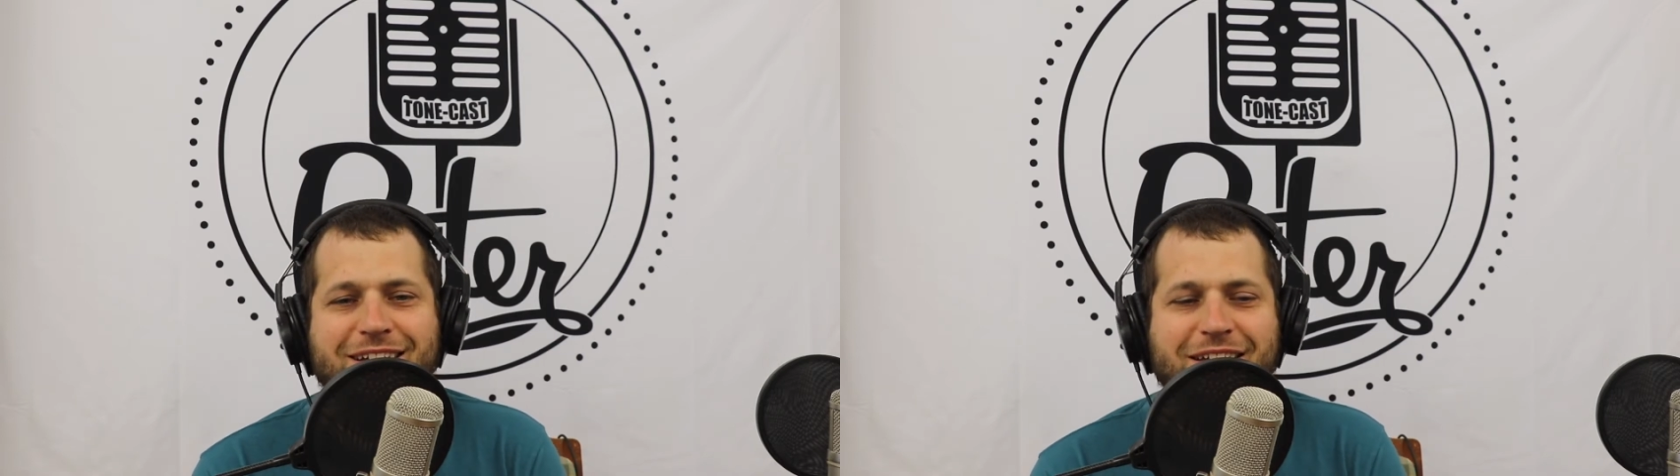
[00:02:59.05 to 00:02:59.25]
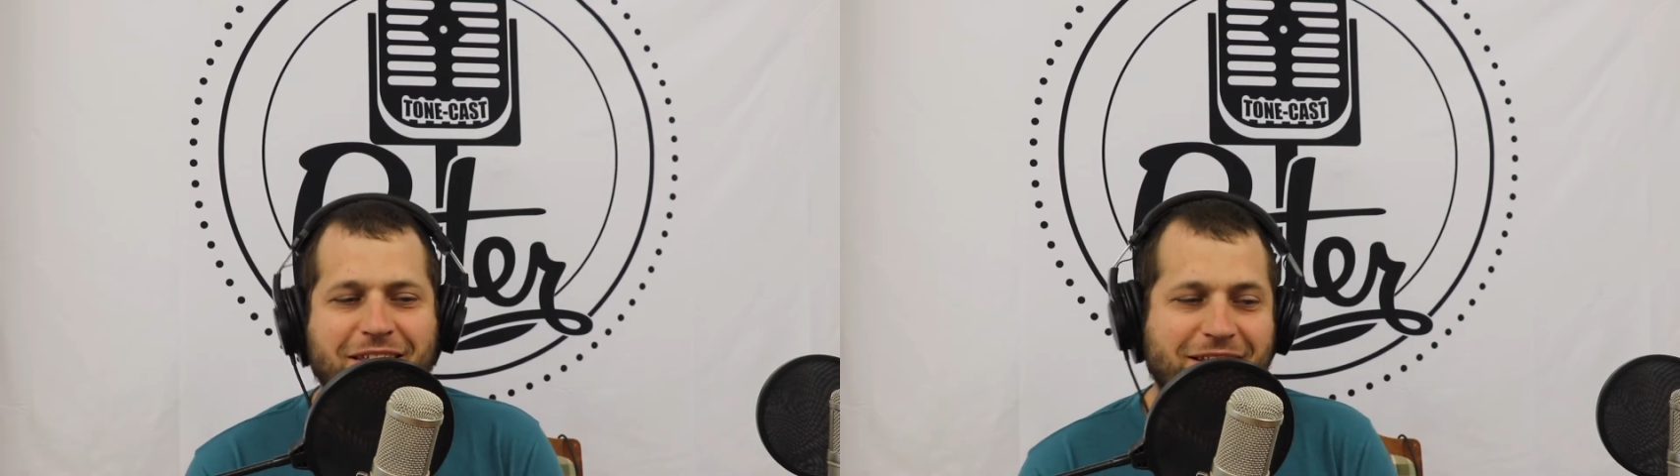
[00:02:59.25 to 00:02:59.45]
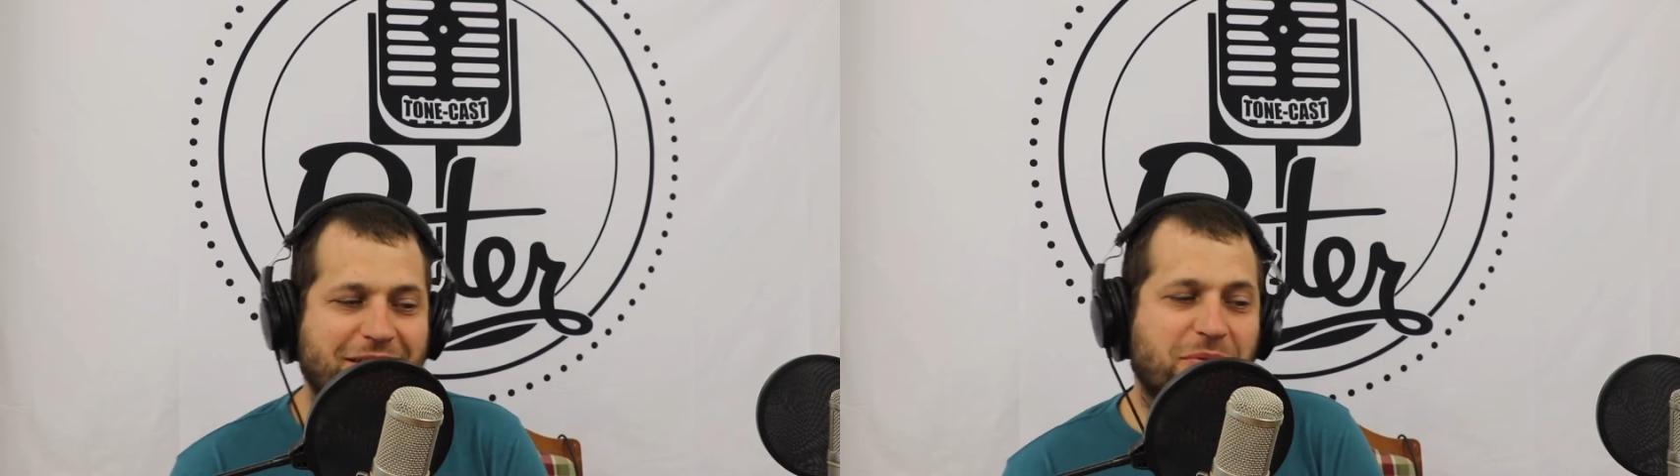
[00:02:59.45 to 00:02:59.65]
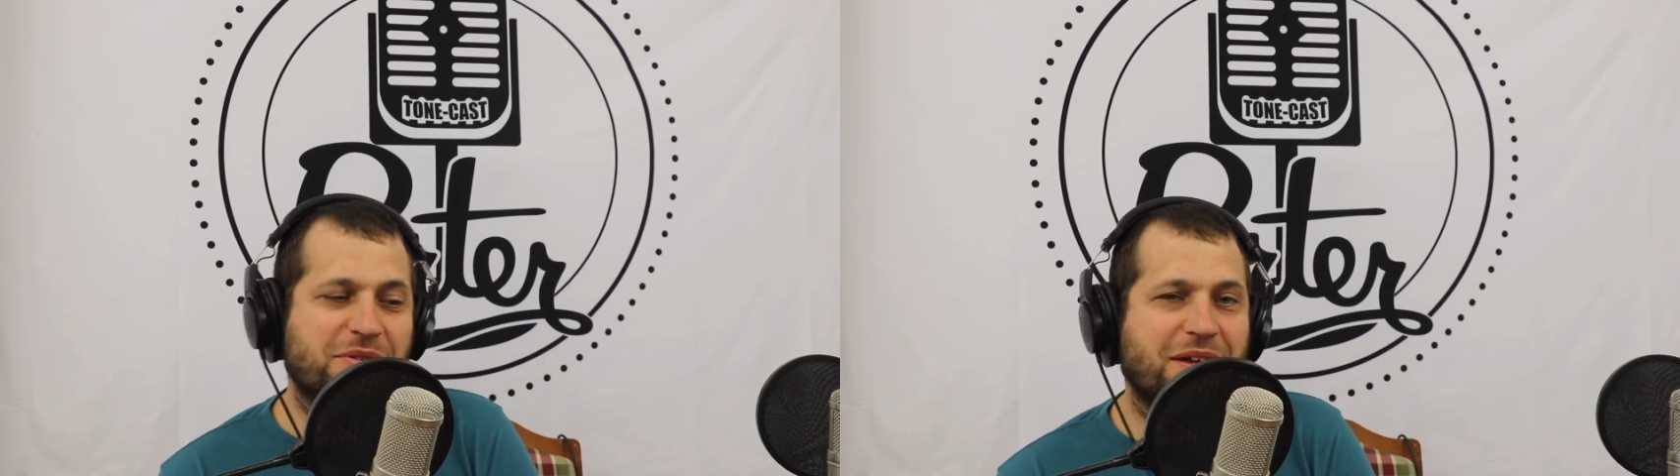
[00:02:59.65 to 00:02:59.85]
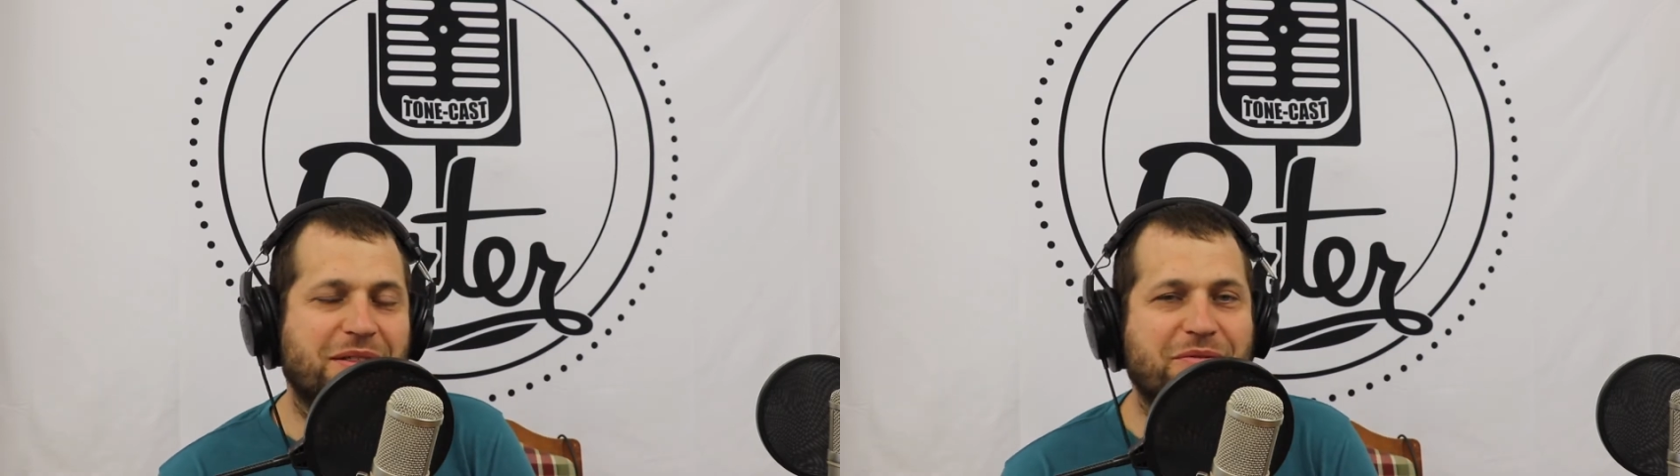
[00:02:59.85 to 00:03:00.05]
I think that was
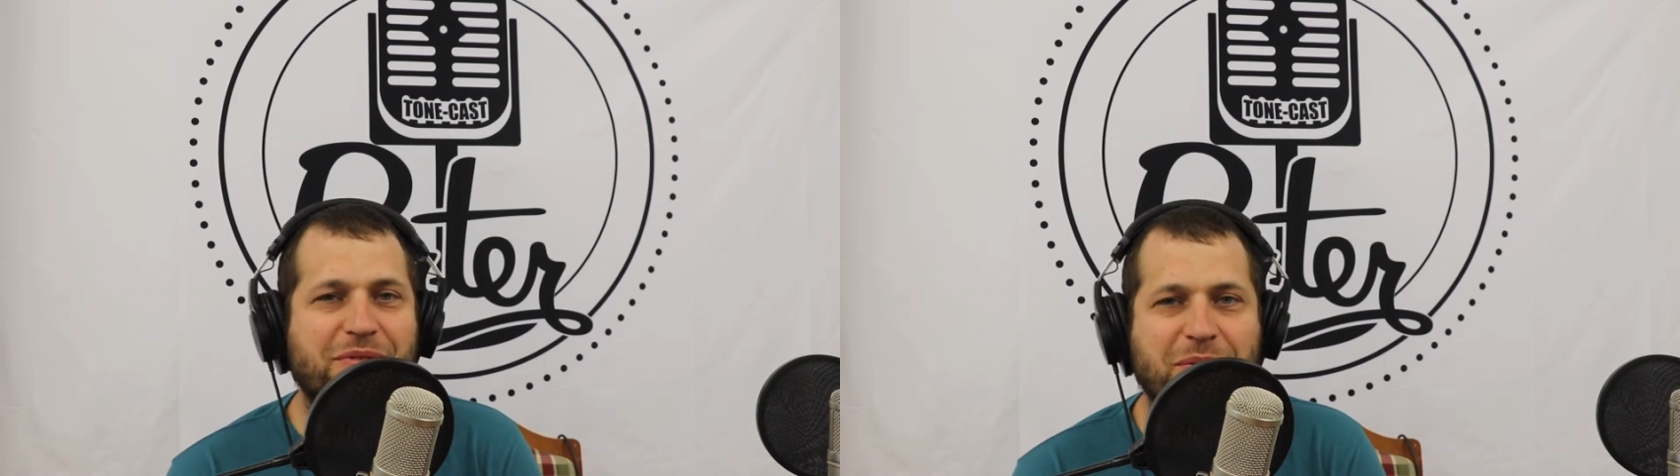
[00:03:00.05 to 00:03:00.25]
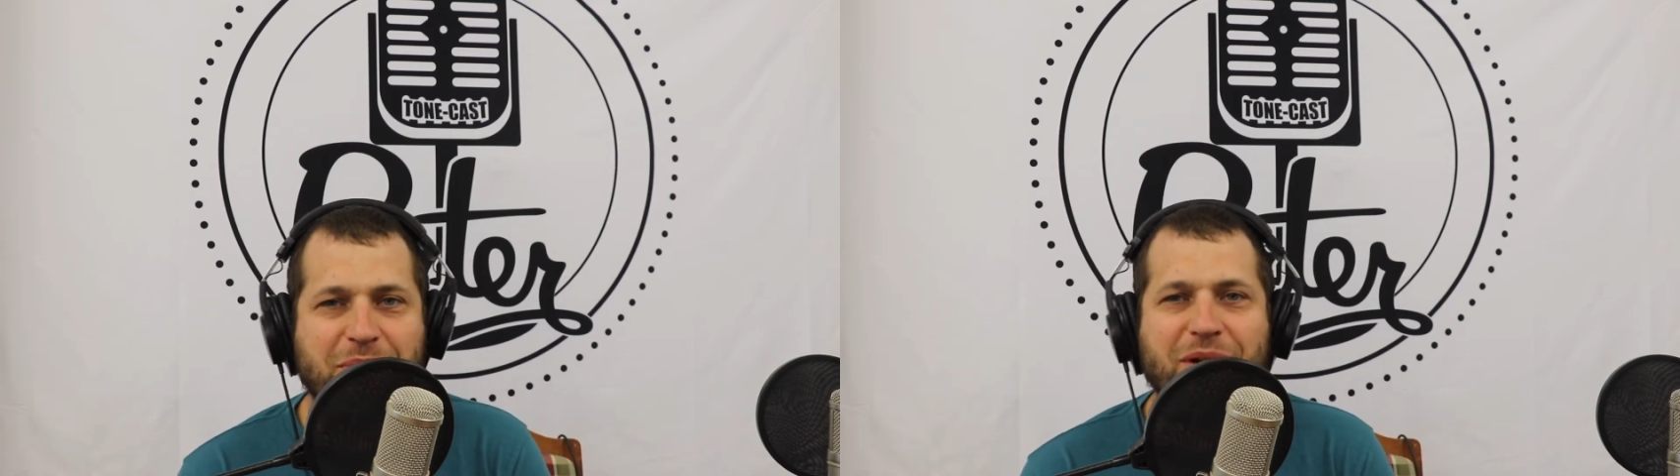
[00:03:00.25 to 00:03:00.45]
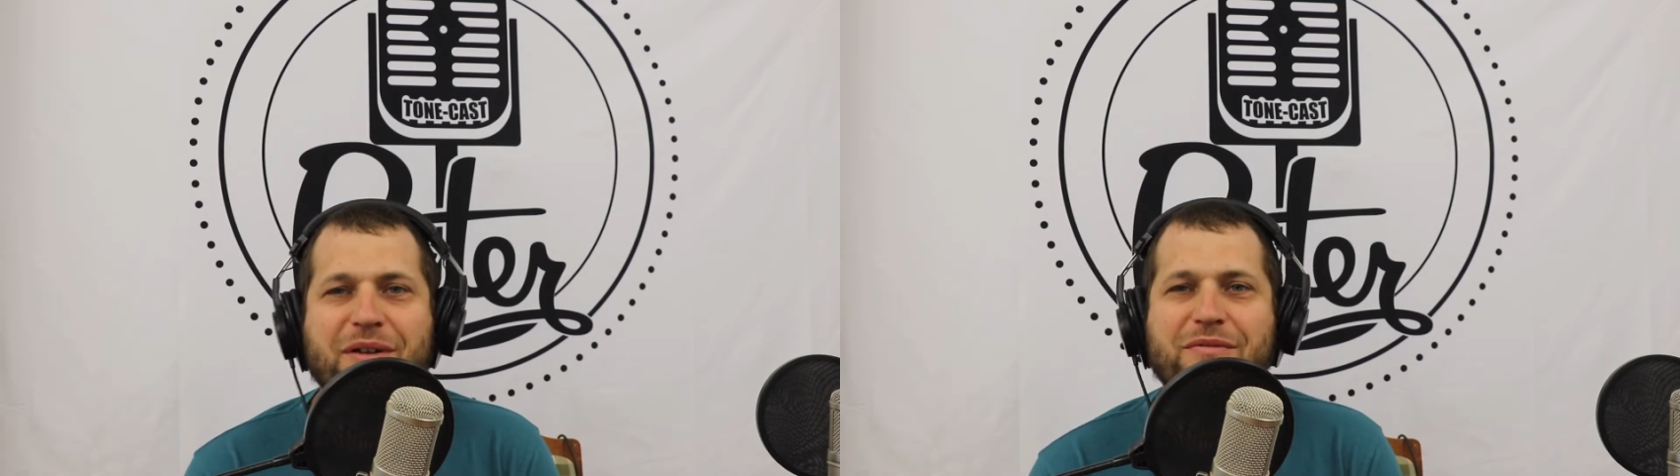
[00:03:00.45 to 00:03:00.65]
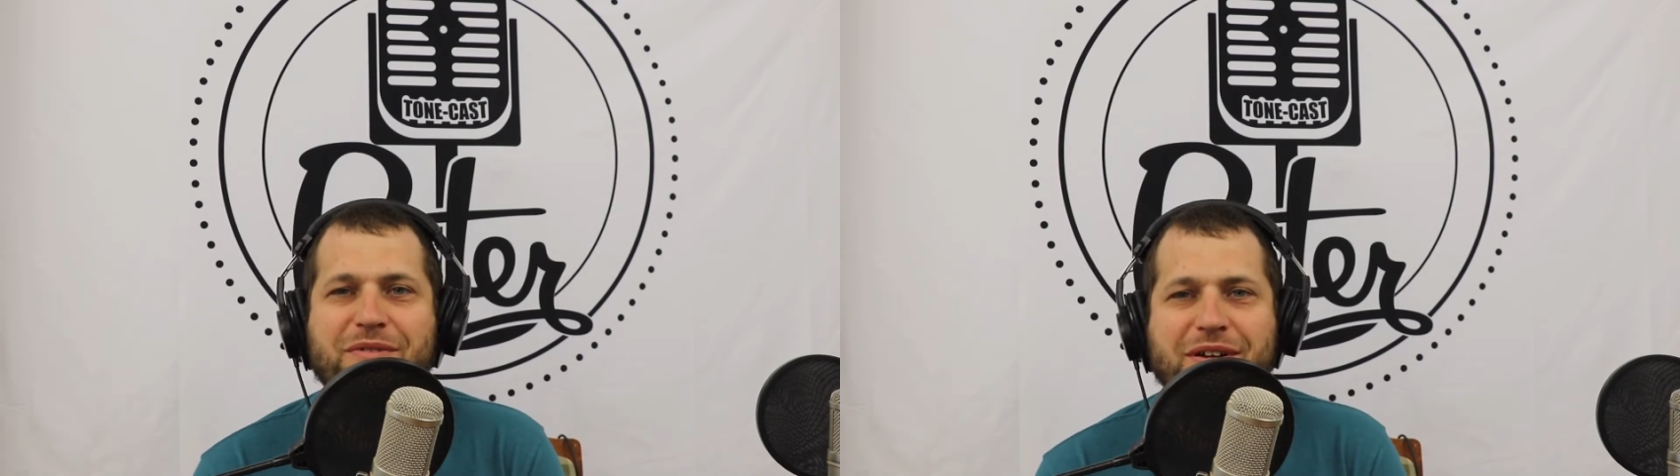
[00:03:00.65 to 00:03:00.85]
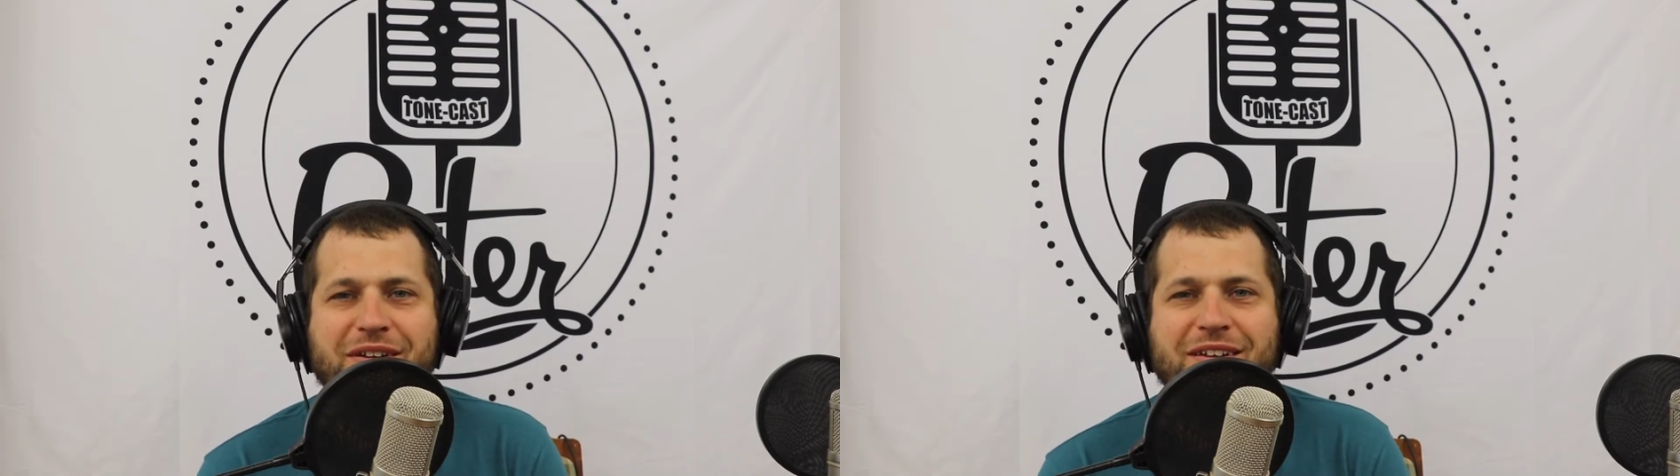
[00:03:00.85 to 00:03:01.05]
like the fun part of.
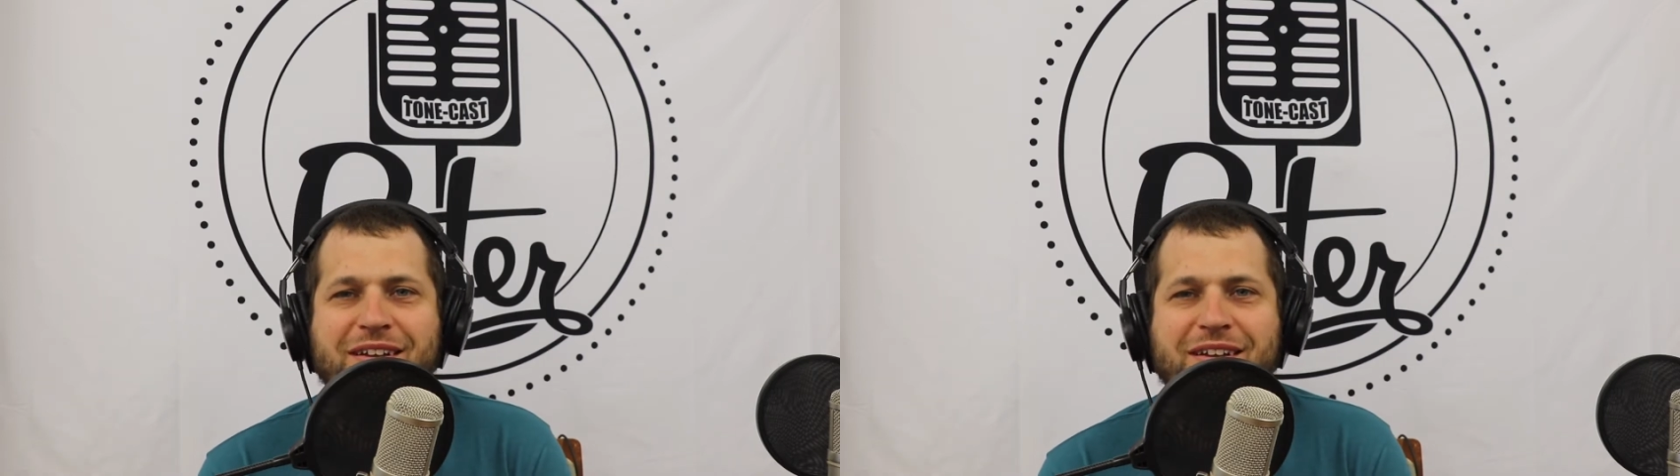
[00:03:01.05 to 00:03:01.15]
Uh,